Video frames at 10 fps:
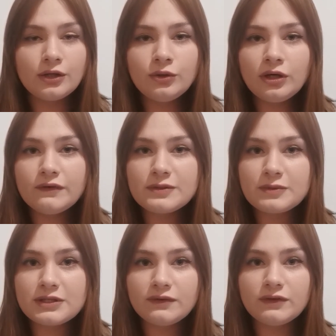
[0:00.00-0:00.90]
You have a
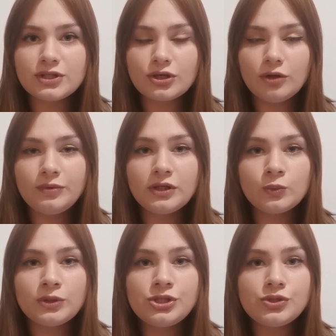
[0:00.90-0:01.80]
specific topic
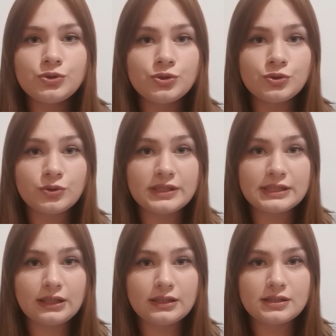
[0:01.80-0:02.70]
which you should to
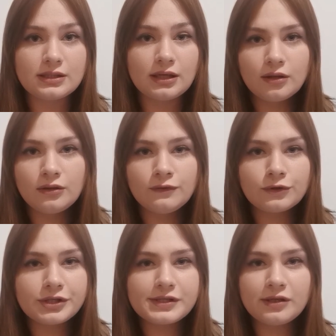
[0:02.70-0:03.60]
discuss.
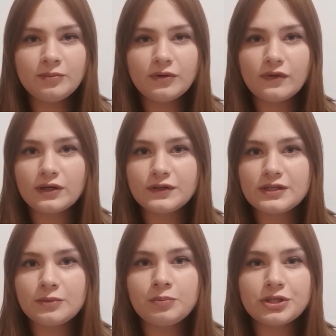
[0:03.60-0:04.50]
For example, there
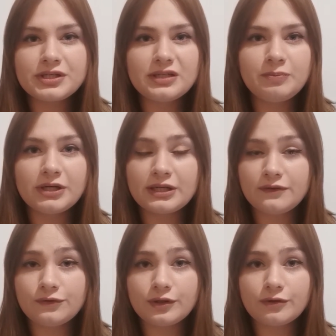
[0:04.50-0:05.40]
is a birthday party
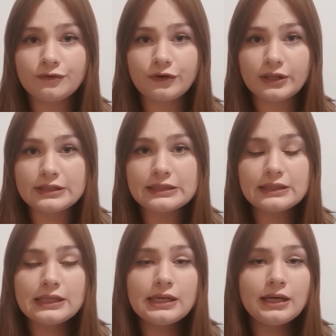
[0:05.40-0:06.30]
for your friend,
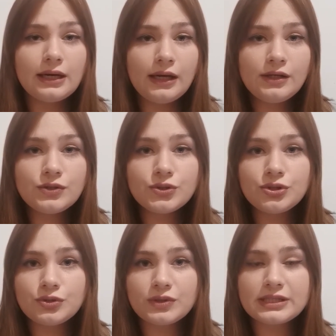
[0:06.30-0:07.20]
and you
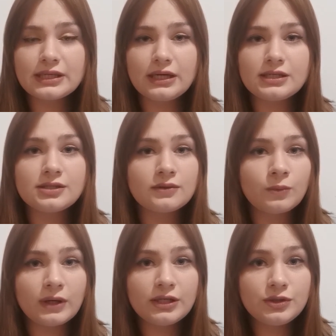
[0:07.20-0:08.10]
should to discuss
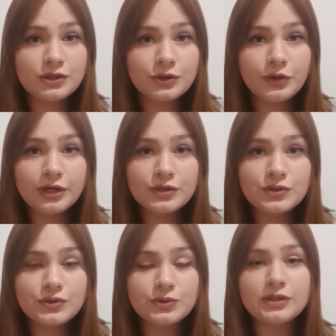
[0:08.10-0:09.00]
when you are going
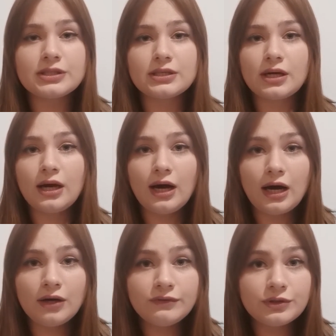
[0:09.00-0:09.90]
to do it,
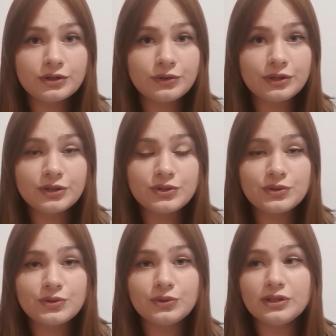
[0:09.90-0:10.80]
how you're going to
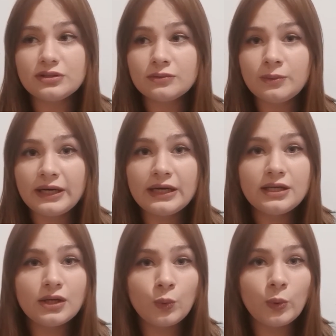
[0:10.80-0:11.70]
do it,
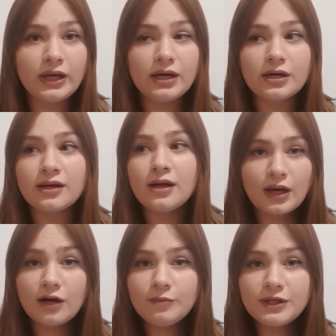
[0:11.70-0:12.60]
when, where,
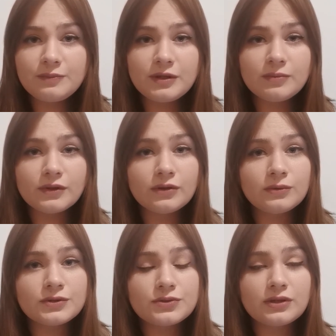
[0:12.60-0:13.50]
how many people you
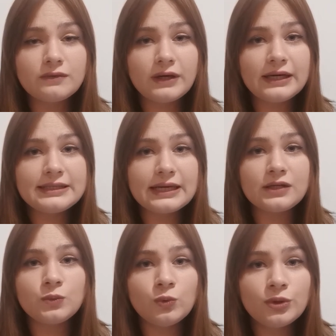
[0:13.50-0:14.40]
want to invite,
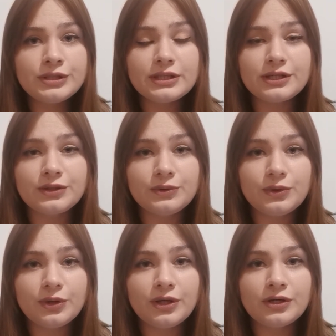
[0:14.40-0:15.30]
and what are you
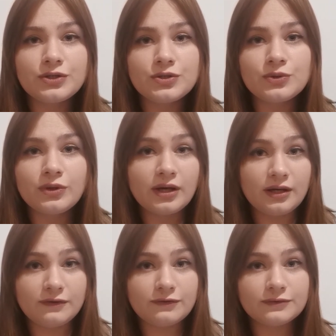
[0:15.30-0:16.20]
going to
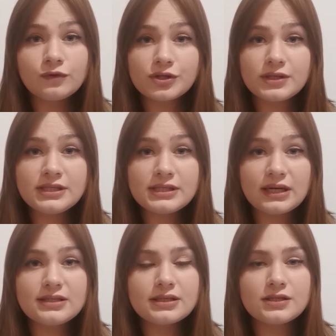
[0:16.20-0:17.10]
give. For this
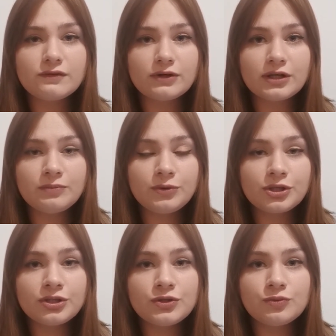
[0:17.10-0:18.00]
task, it's very
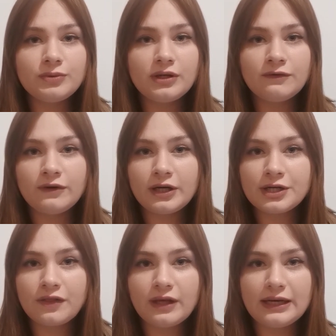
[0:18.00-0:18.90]
important to be
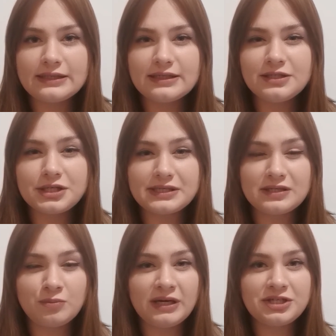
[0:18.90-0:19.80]
aware that it
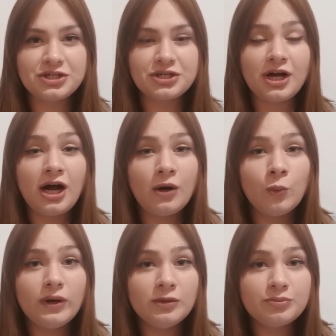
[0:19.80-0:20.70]
doesn't matter how
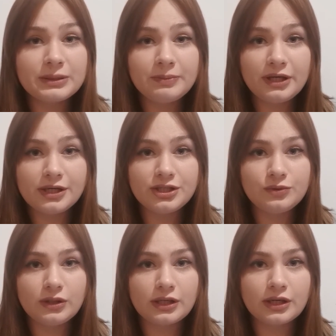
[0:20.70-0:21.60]
well prepared
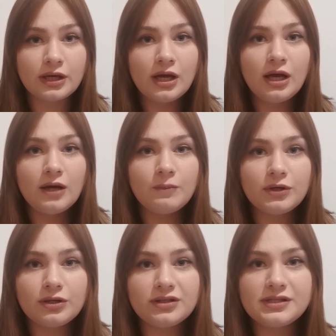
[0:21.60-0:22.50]
you are,
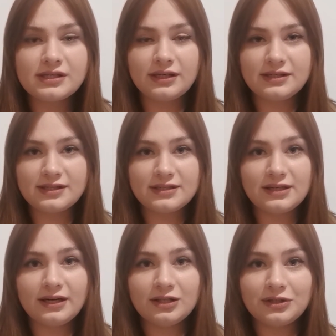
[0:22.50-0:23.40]
because it's a
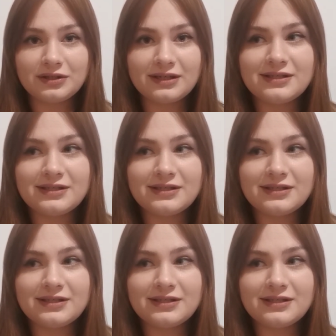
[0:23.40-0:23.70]
dialogue,